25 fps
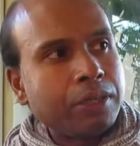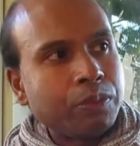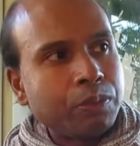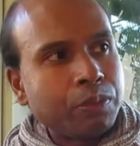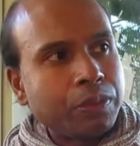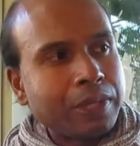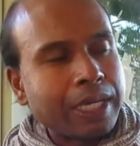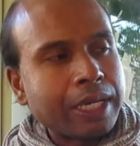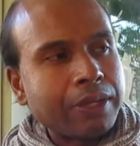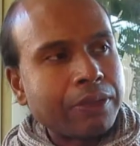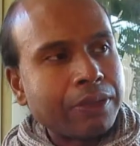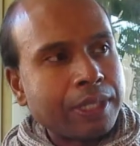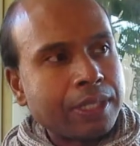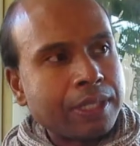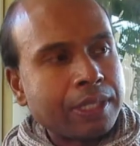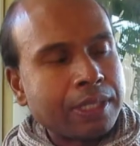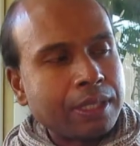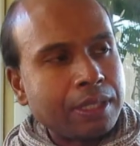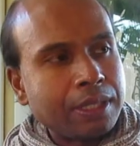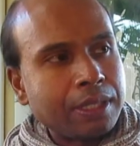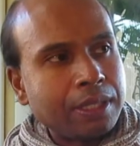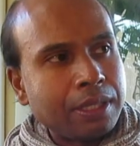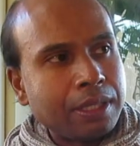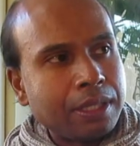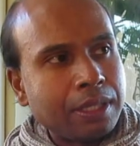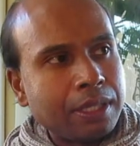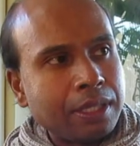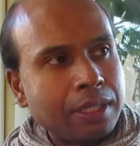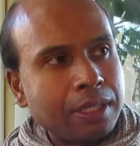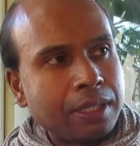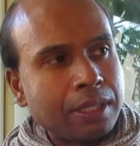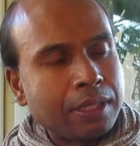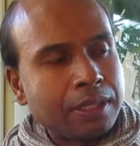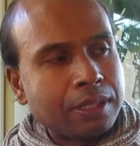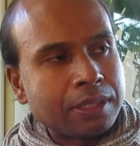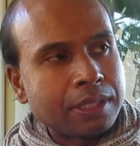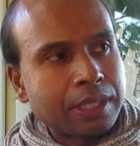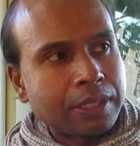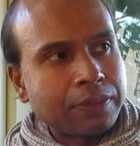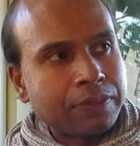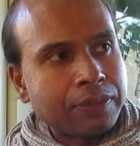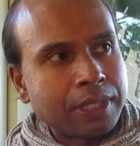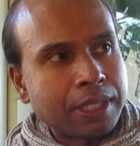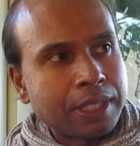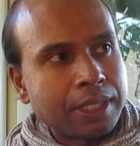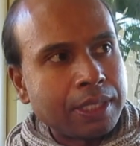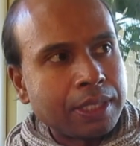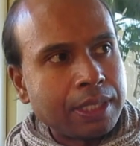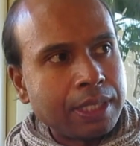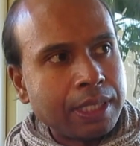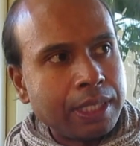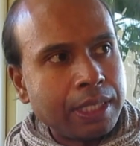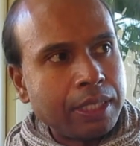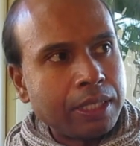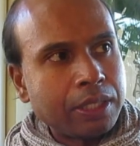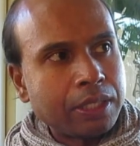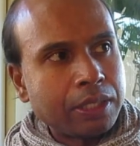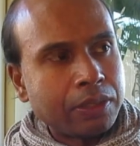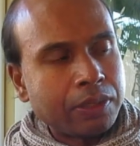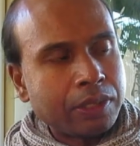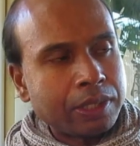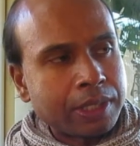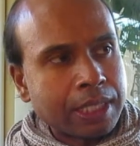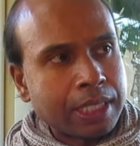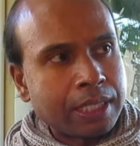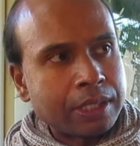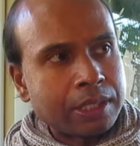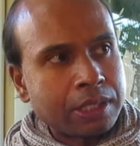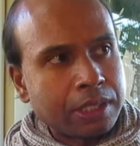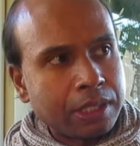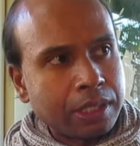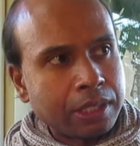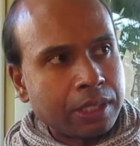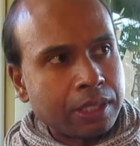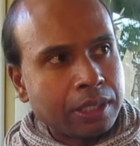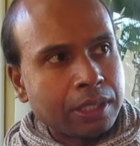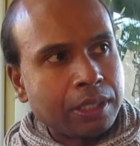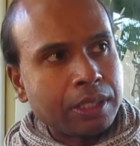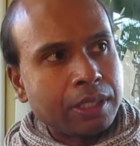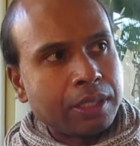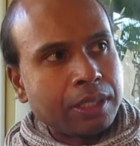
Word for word: without the self-centered ego attaching